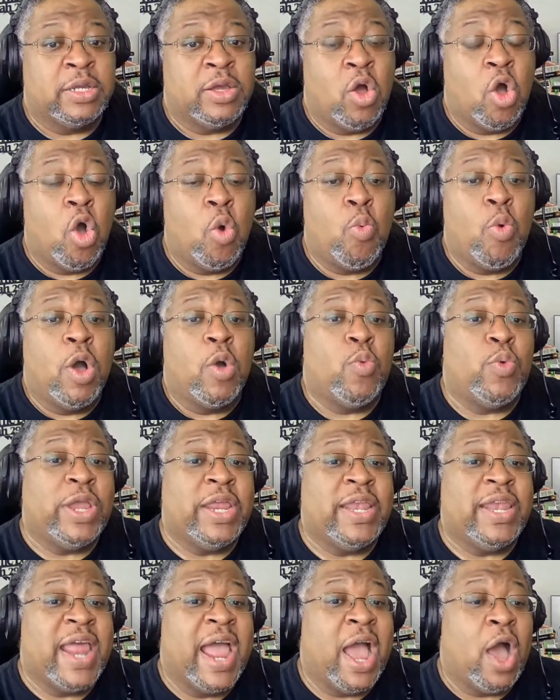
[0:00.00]
or what we
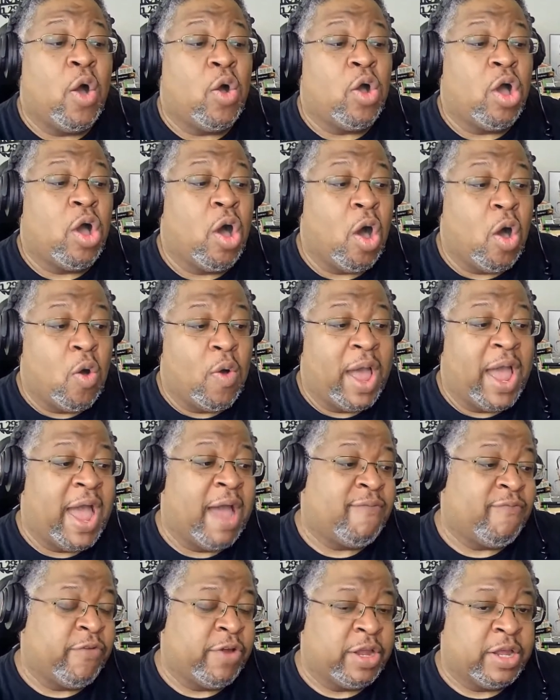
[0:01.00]
now call
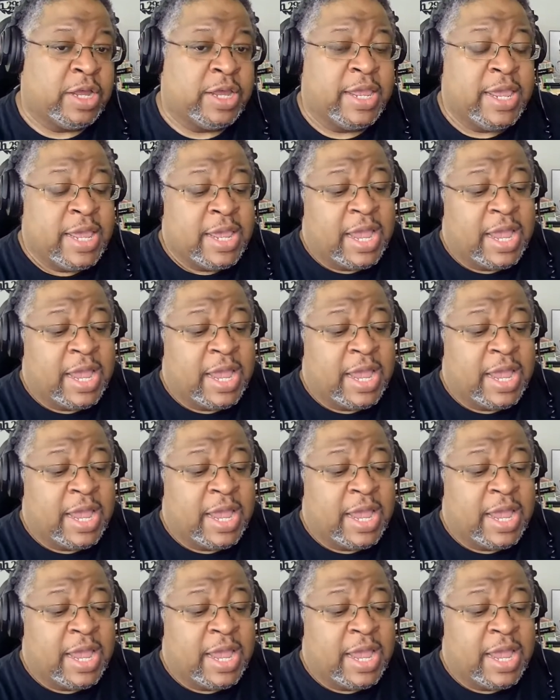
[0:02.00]
Africa.